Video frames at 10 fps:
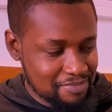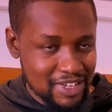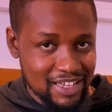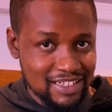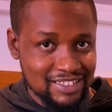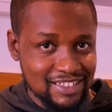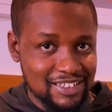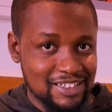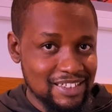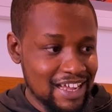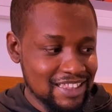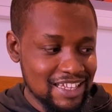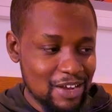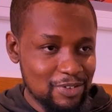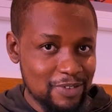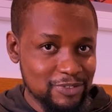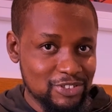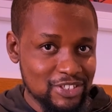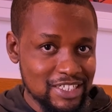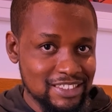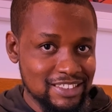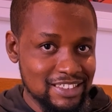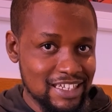Man, I think I will have to try this